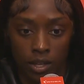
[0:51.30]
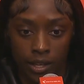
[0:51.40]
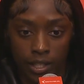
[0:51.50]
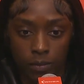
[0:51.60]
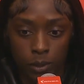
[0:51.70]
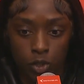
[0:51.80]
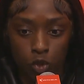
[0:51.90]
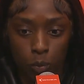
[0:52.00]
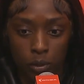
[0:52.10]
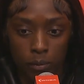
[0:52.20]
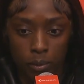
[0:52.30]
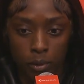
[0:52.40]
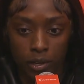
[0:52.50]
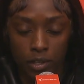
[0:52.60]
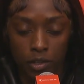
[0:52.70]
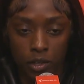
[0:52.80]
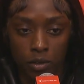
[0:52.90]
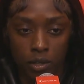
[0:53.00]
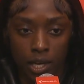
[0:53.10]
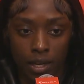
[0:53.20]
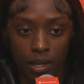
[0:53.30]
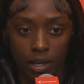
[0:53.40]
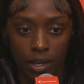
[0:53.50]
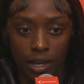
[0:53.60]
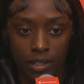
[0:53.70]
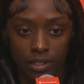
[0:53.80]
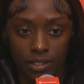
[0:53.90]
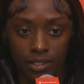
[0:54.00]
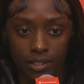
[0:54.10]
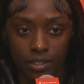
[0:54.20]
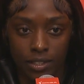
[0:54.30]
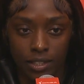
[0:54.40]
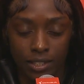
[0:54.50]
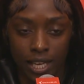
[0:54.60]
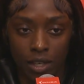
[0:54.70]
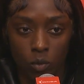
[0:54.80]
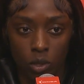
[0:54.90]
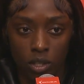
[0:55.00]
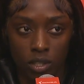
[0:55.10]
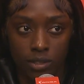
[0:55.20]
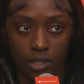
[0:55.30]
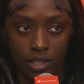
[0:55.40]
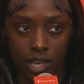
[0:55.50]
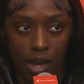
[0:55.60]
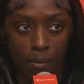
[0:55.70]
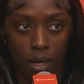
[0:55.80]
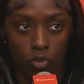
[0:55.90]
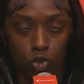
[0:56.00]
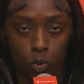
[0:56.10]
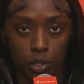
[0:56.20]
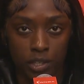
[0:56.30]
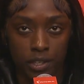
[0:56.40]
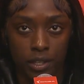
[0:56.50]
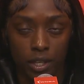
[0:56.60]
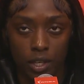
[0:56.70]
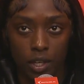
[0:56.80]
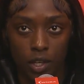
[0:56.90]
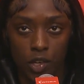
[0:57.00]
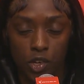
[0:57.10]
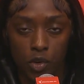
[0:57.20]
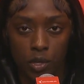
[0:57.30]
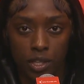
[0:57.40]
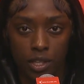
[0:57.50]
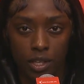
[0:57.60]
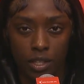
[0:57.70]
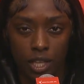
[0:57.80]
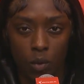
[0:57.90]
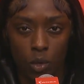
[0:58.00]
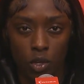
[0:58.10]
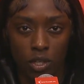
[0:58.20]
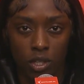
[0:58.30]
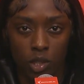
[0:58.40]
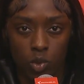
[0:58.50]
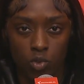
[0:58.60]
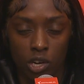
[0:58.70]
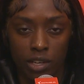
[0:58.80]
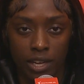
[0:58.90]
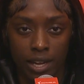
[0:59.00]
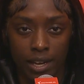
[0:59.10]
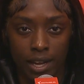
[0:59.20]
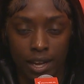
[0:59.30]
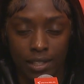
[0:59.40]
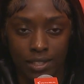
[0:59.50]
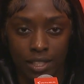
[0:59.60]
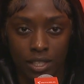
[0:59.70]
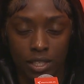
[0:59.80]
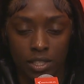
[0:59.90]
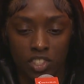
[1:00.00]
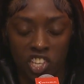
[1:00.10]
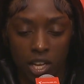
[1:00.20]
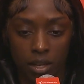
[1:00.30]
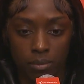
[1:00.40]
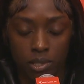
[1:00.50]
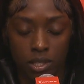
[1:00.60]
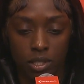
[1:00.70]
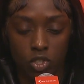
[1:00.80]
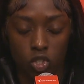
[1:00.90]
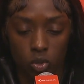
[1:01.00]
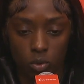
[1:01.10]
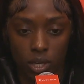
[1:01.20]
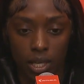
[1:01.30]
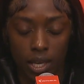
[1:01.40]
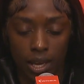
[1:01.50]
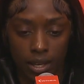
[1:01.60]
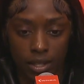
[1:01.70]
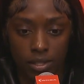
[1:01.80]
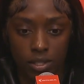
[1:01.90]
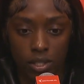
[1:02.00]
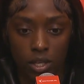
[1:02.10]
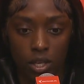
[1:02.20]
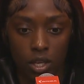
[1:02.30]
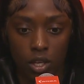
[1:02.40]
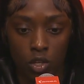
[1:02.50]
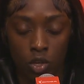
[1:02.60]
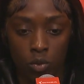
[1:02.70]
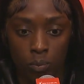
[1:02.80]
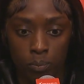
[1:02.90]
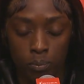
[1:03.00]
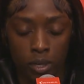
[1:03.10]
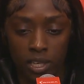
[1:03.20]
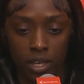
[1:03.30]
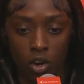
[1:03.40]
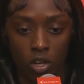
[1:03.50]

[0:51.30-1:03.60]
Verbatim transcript: It's been super important, you know. I just sat in one of the timeouts where, you know, they went on a little run, and I see James and Sloot and Candace, you know, putting it all